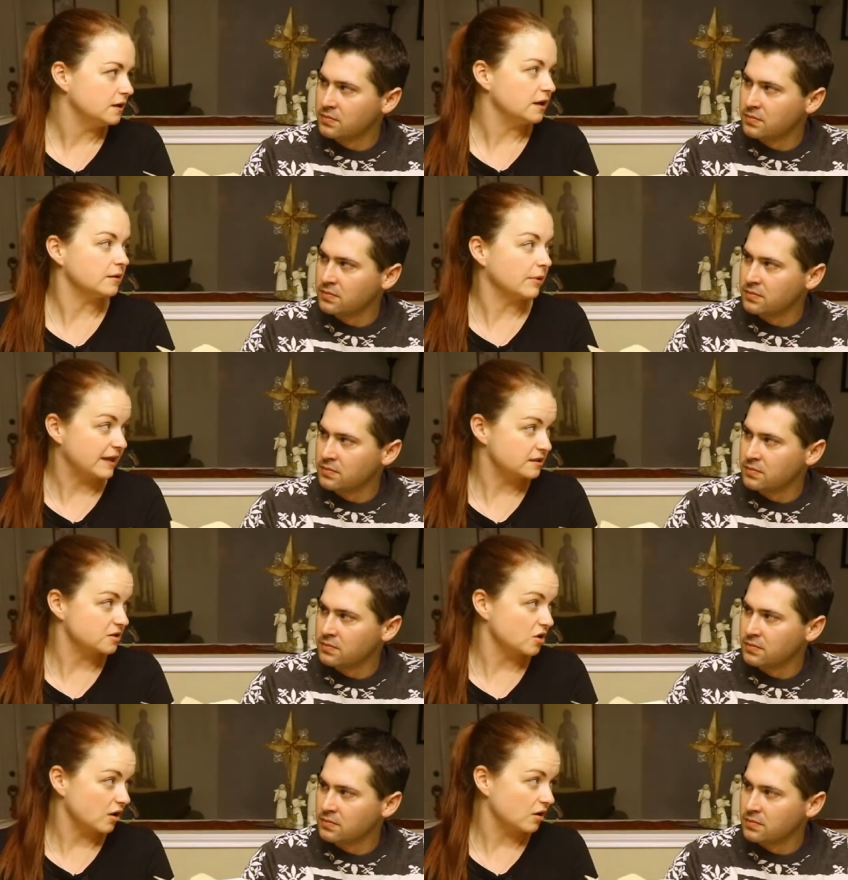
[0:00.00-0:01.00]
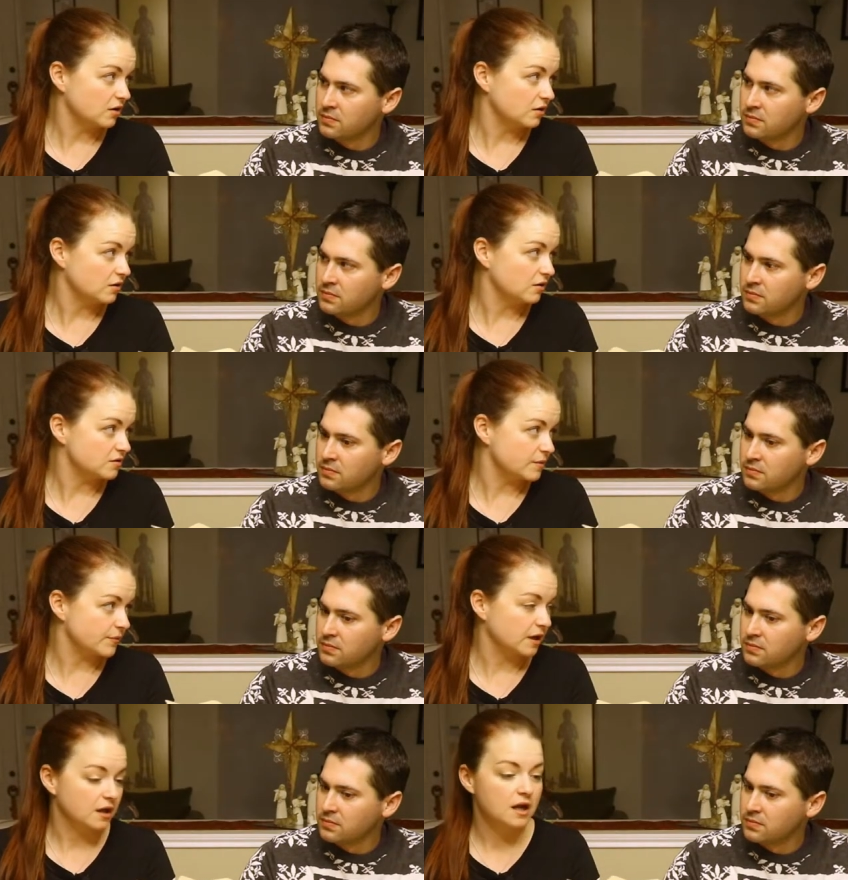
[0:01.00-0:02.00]
Speaker 1: in a plastic jar or
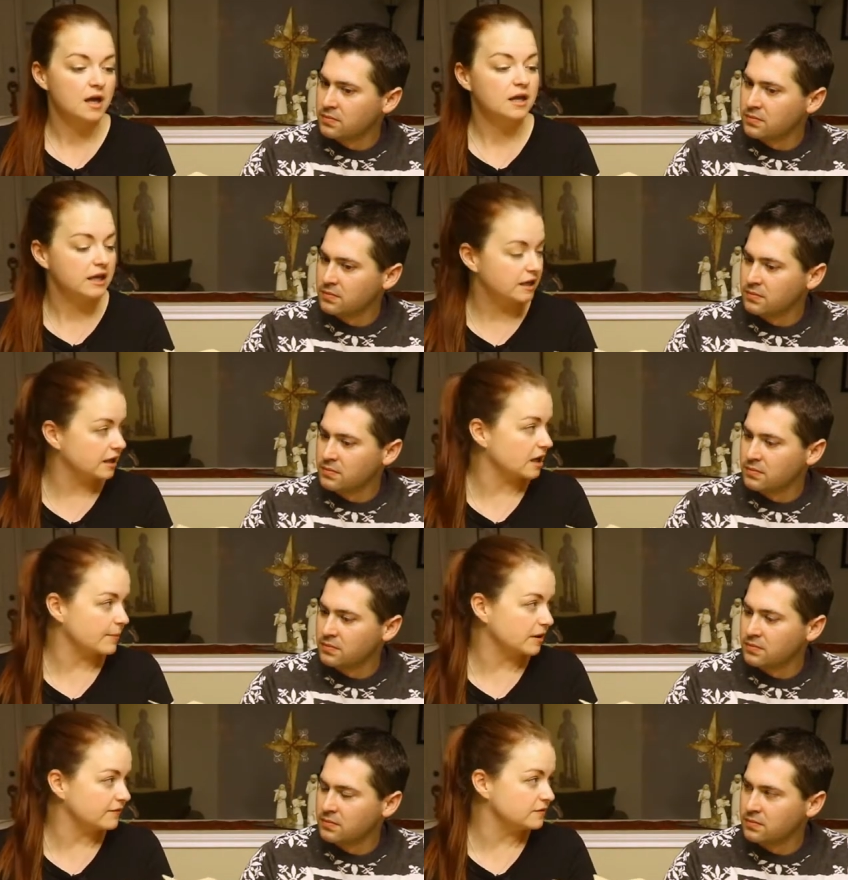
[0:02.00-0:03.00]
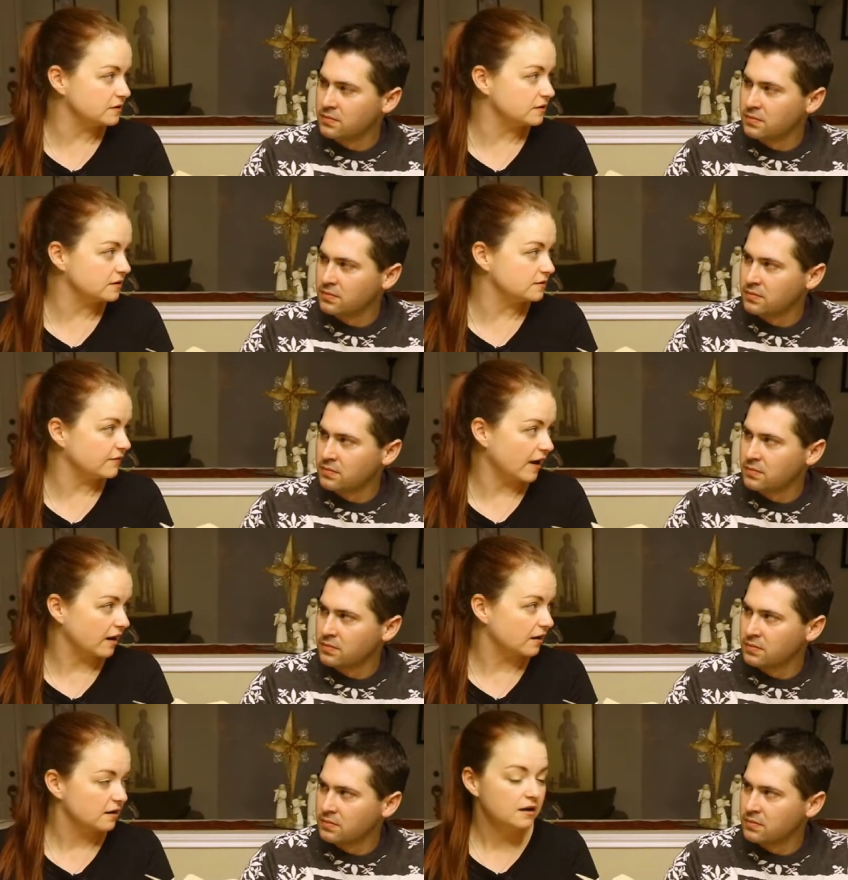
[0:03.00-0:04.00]
something, heating it up on the
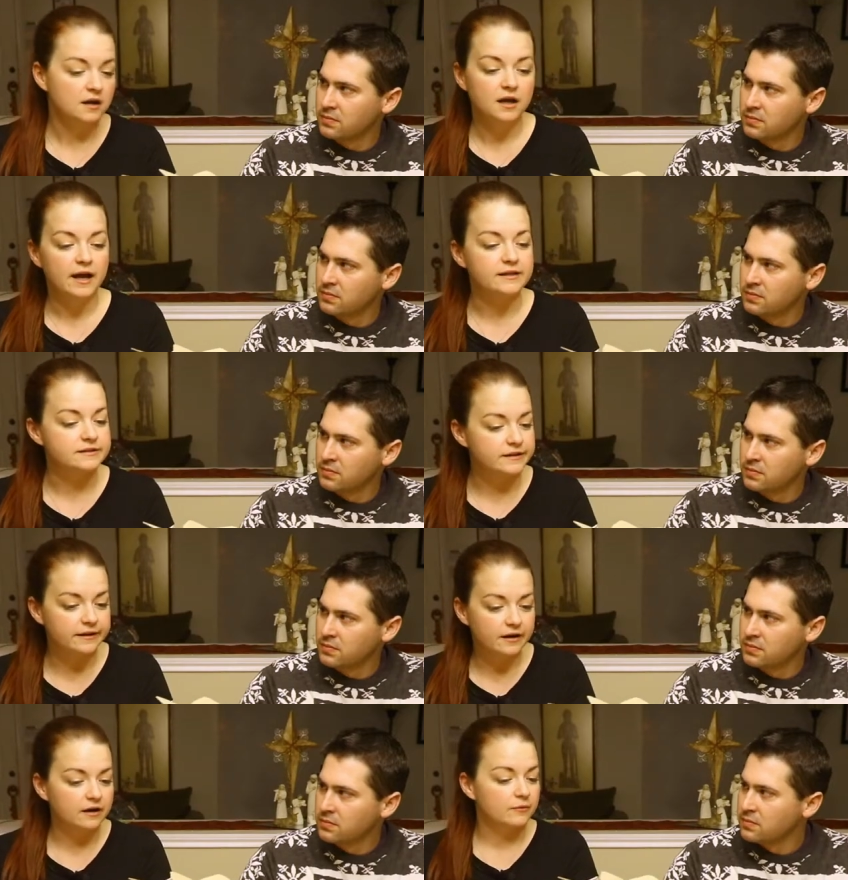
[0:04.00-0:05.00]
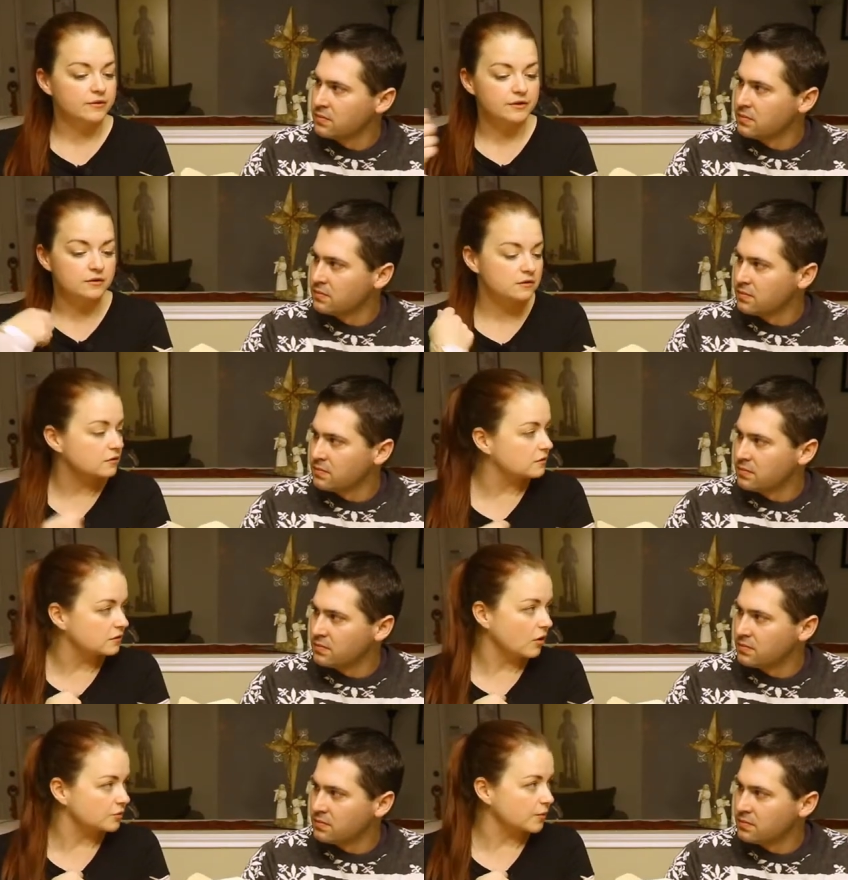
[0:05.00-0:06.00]
fire, and sitting there with a
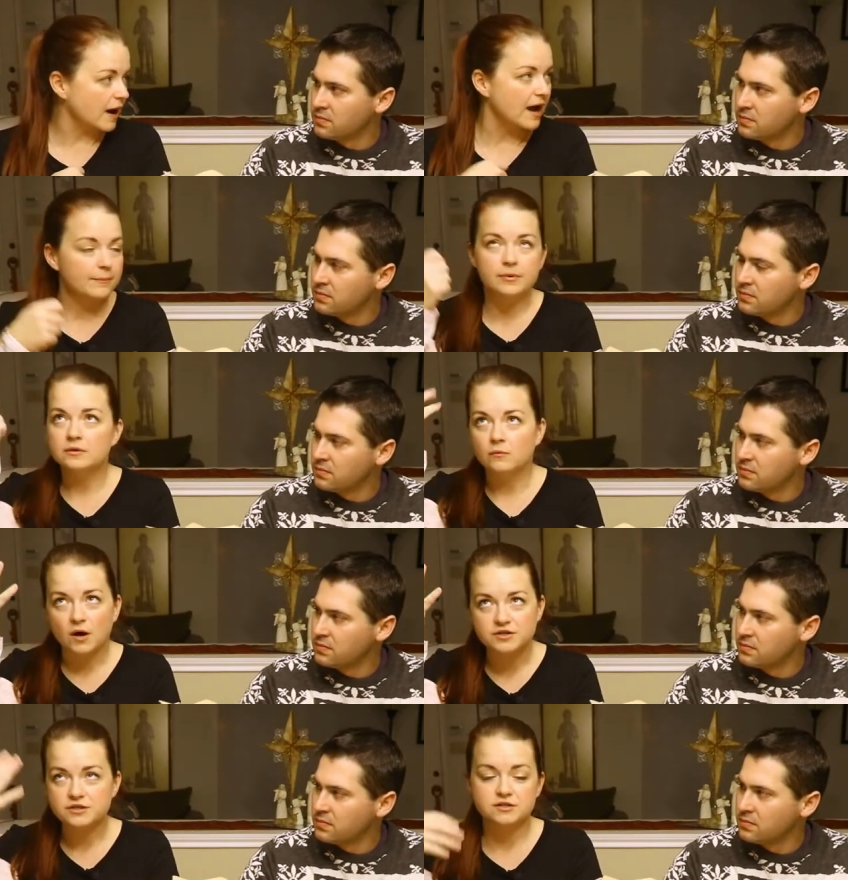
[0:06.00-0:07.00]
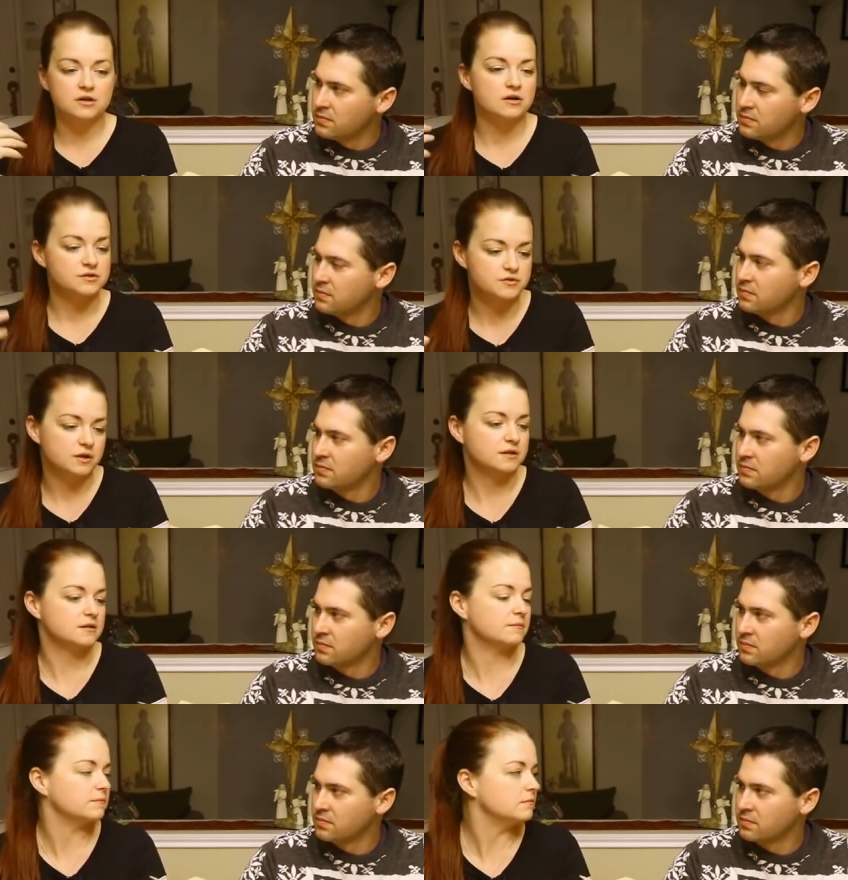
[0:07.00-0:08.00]
cold wrap, watching the stars, drinking
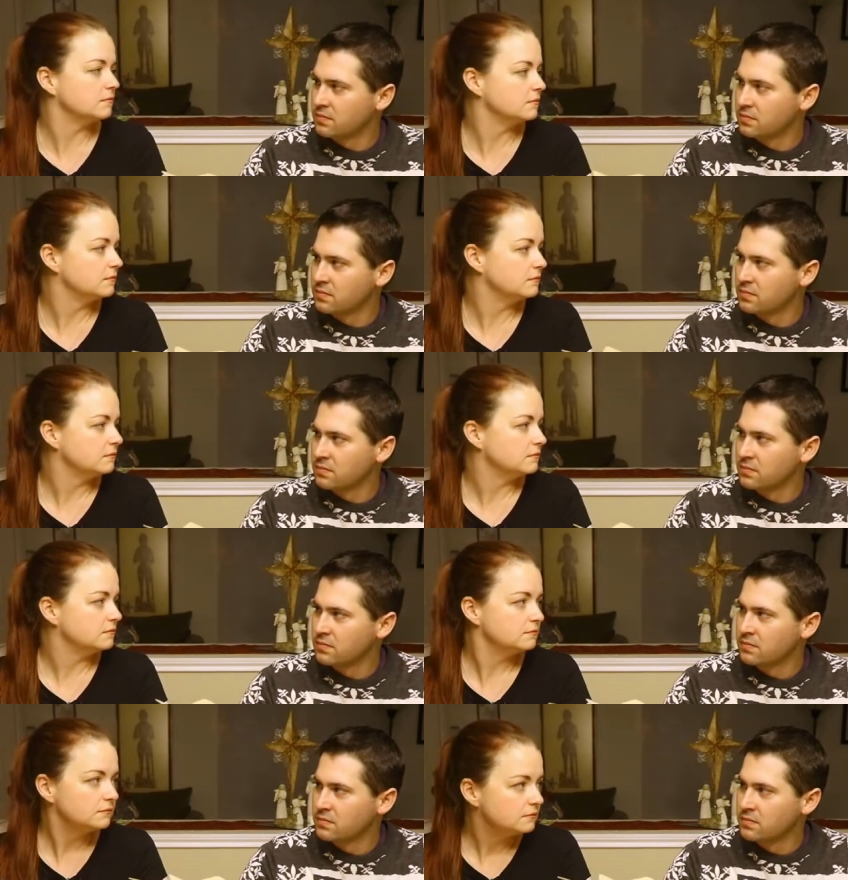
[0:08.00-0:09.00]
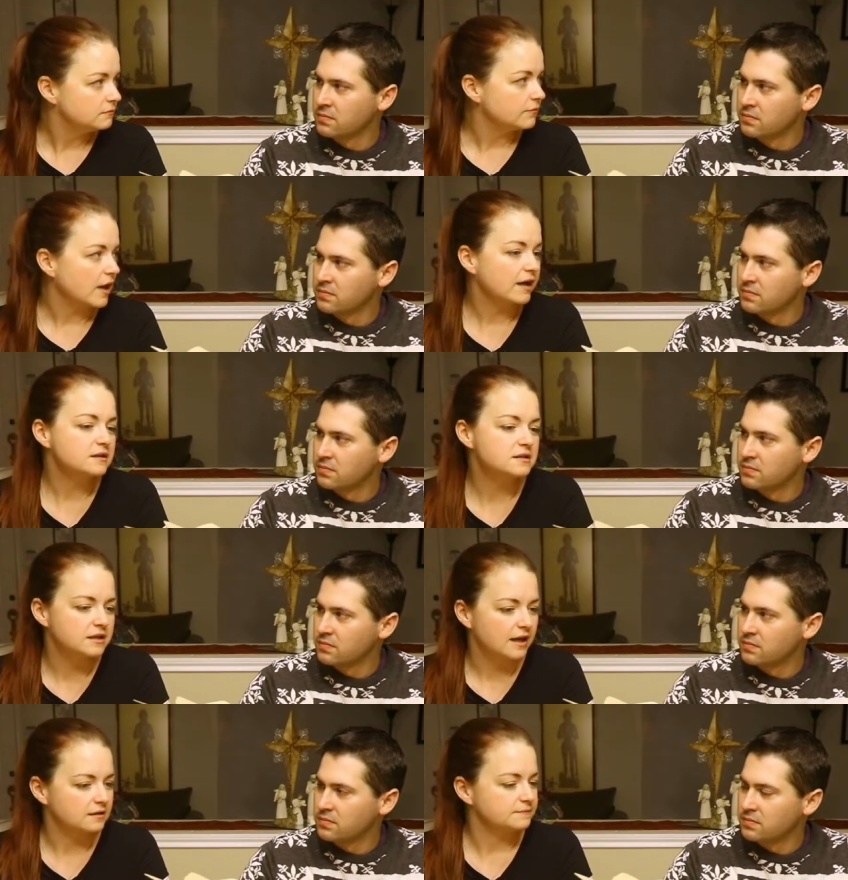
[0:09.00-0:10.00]
some. I can see
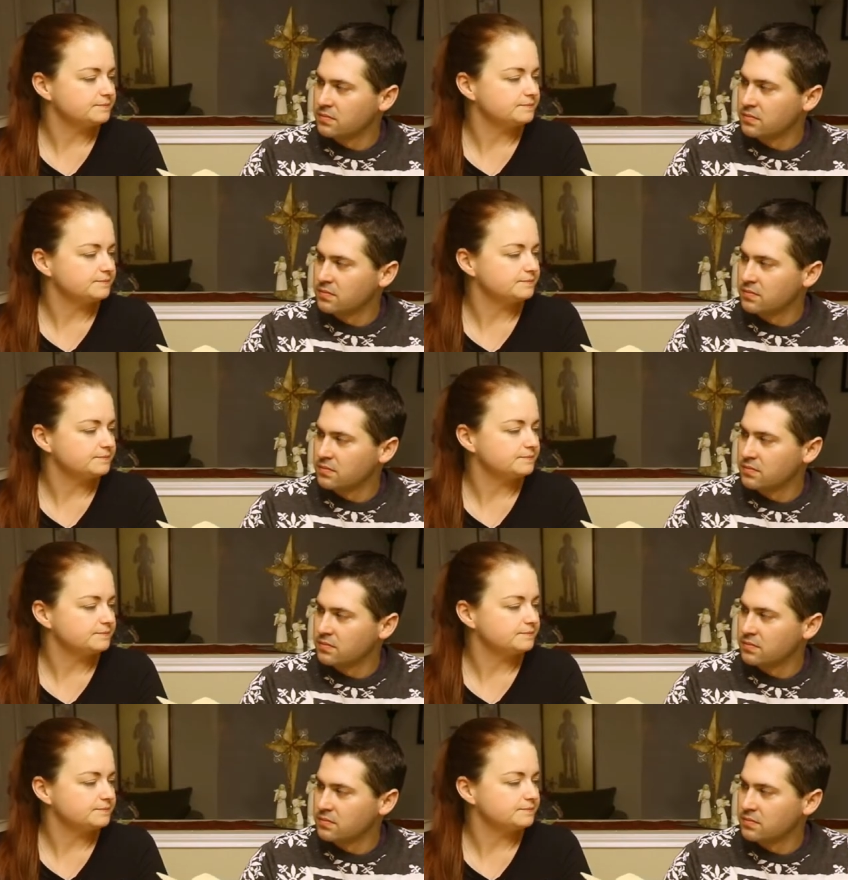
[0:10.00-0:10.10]
that.